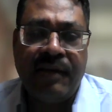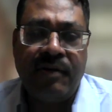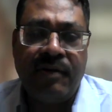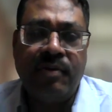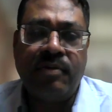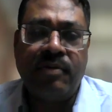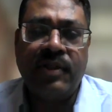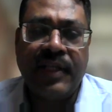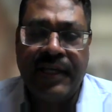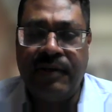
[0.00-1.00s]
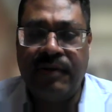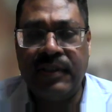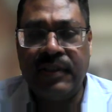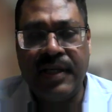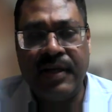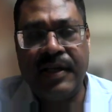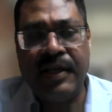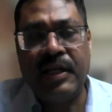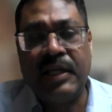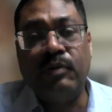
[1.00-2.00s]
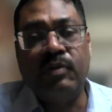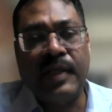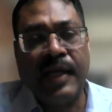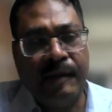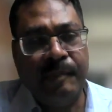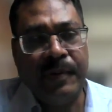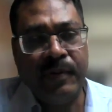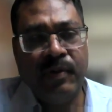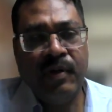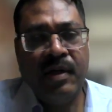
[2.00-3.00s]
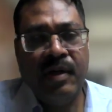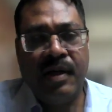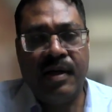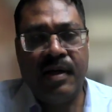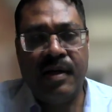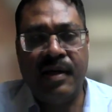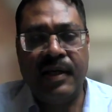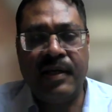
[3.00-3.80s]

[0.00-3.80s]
you, who could take you to the journey, and who could help you in